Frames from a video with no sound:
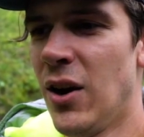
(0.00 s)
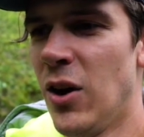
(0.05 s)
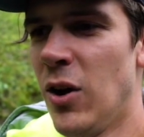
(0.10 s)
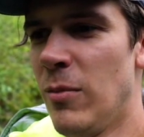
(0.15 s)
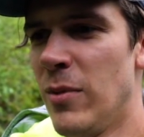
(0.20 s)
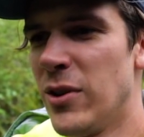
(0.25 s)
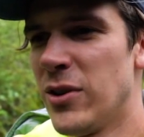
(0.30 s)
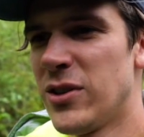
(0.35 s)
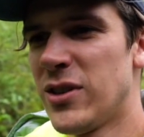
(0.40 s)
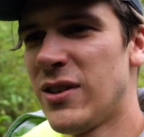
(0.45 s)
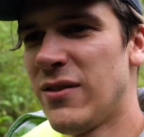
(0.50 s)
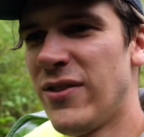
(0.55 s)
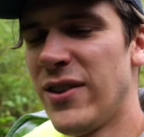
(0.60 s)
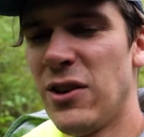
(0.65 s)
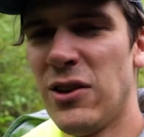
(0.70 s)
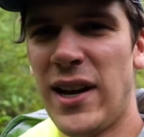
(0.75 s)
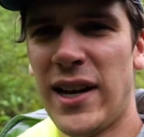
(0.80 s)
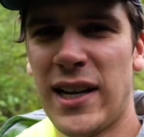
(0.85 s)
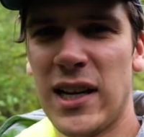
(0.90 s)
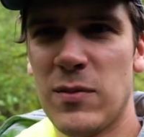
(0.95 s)
almost
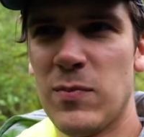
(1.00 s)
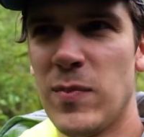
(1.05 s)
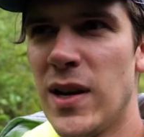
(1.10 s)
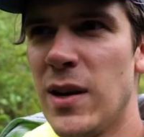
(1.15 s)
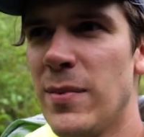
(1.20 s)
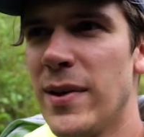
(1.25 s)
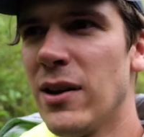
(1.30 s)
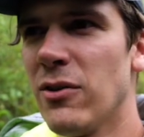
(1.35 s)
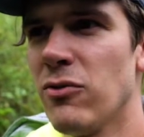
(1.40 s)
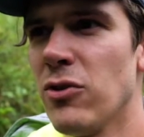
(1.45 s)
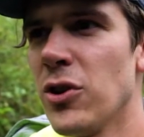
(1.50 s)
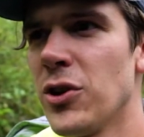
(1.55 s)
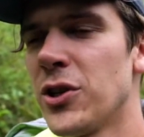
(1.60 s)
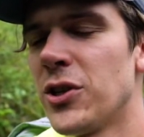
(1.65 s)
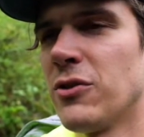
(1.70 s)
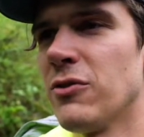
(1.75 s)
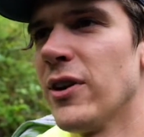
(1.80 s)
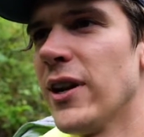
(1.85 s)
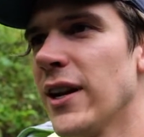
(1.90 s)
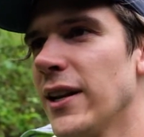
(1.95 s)
feel like it's been a bit
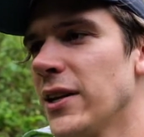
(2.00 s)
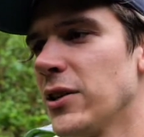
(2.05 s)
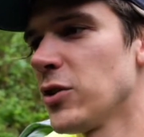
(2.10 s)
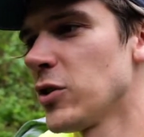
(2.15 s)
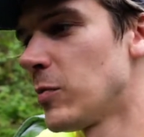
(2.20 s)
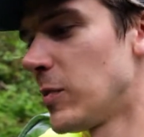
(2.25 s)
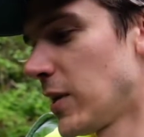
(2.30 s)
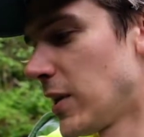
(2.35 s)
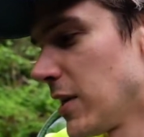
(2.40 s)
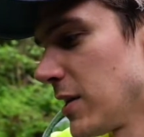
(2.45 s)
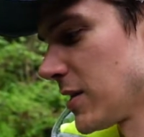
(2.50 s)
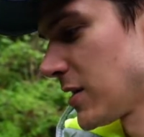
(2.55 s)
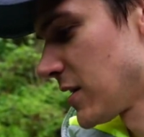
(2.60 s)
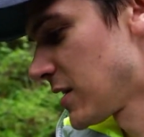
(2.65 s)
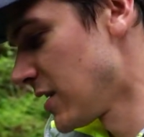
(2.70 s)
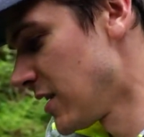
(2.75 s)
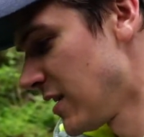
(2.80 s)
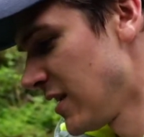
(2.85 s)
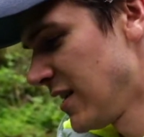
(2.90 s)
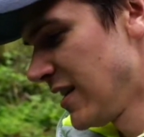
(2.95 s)
rushed really, just because
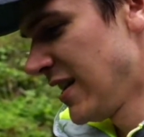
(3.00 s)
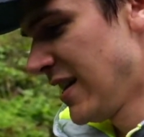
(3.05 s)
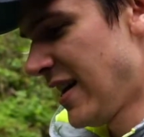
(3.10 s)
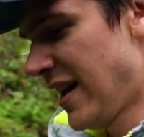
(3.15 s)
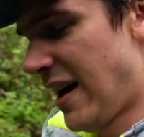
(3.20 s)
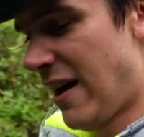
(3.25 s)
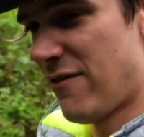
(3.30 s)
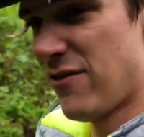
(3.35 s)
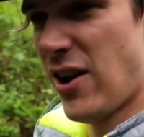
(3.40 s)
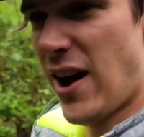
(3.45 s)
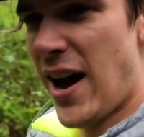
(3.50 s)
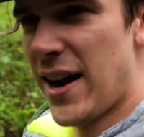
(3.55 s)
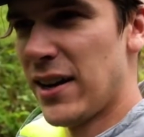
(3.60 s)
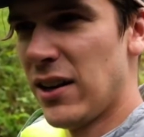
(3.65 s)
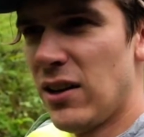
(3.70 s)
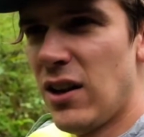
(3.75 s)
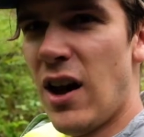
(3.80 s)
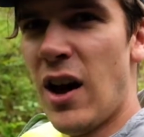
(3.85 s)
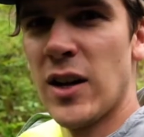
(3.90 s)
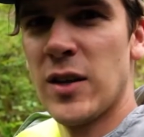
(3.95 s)
I've not had a
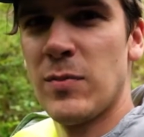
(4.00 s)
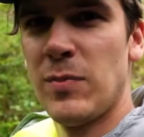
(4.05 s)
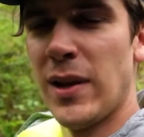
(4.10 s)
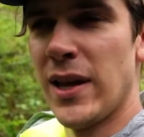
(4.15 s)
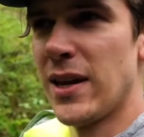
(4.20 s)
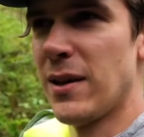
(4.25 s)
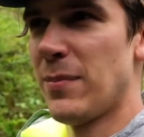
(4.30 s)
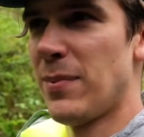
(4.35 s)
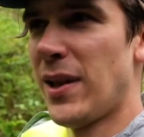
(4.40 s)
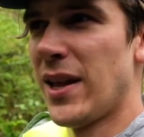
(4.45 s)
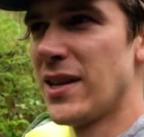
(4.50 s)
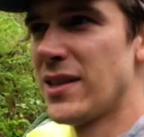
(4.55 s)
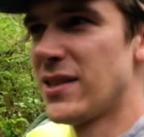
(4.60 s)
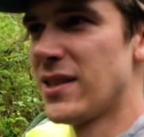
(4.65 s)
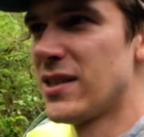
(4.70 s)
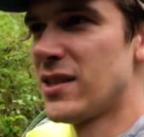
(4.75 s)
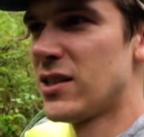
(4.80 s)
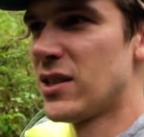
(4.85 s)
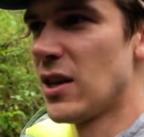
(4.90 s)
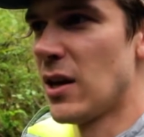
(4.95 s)
lot of
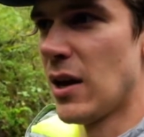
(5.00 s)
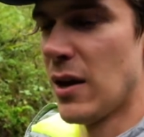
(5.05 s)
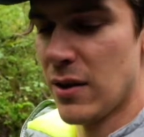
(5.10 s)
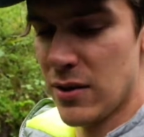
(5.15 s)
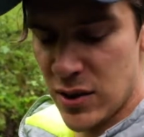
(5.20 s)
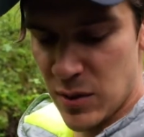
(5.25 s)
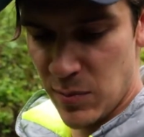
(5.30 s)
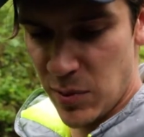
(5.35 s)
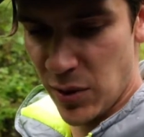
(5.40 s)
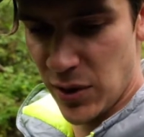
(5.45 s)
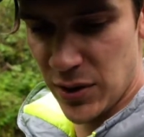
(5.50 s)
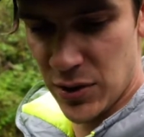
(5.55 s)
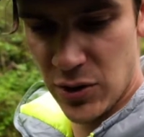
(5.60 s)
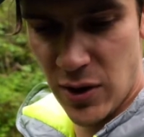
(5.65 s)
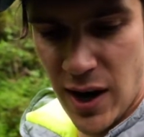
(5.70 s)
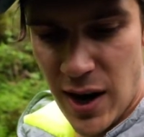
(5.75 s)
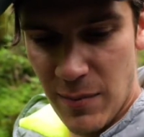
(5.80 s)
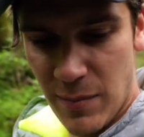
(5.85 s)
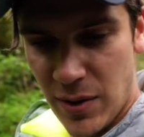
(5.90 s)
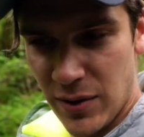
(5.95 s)
places to put the
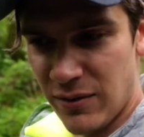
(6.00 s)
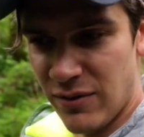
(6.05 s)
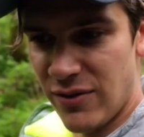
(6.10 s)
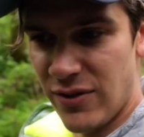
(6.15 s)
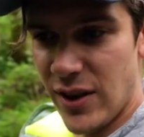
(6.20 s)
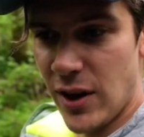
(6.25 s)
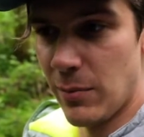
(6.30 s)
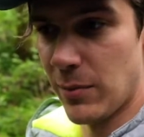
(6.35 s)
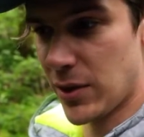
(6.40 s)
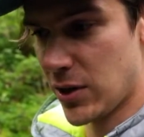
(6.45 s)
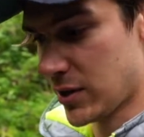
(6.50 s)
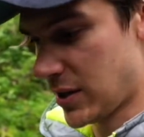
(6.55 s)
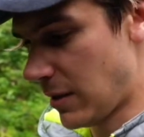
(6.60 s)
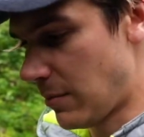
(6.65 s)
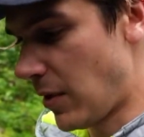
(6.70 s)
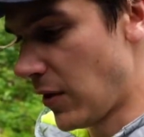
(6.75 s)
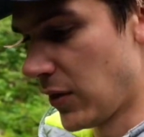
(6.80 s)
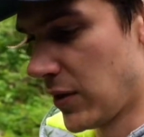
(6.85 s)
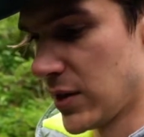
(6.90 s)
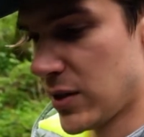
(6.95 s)
tripod and film, because I'm
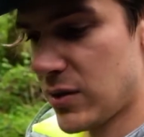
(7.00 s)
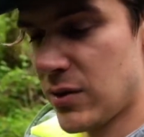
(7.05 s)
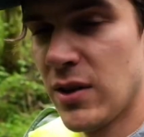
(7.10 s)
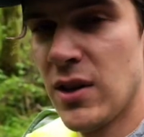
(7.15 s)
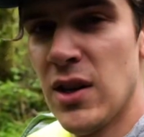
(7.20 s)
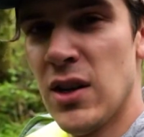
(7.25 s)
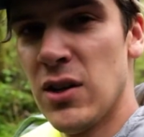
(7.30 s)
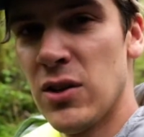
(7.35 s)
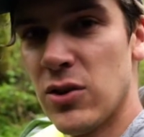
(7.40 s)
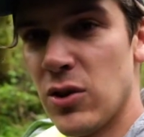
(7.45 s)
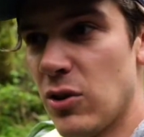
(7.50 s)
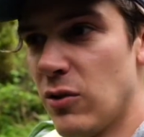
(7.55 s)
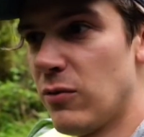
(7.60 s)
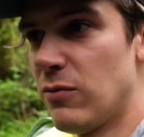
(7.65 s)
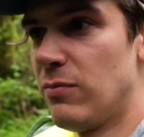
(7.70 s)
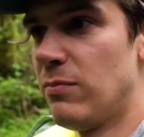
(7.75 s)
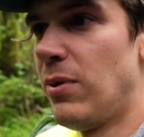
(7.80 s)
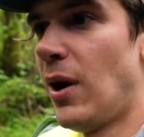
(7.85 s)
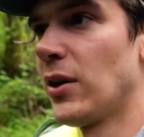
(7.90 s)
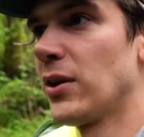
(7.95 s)
on this sort
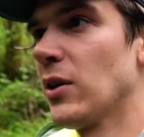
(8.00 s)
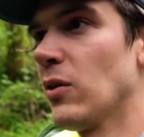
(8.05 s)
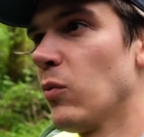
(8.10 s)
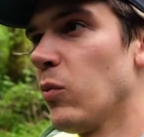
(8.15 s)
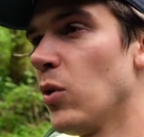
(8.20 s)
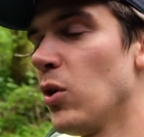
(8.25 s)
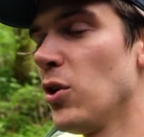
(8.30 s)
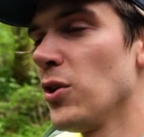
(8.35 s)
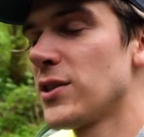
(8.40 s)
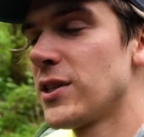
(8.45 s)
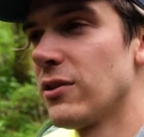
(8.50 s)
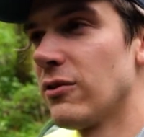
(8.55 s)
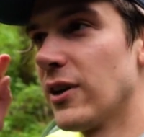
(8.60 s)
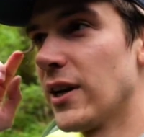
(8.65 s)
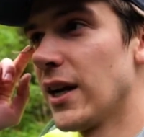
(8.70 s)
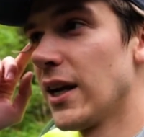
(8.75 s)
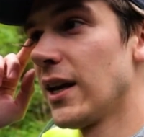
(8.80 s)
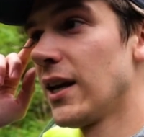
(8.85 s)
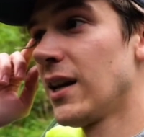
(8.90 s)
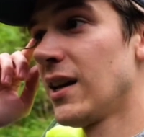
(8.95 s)
of body of water
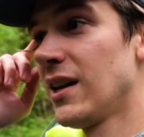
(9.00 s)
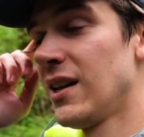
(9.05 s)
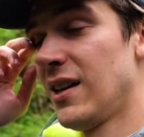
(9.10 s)
really.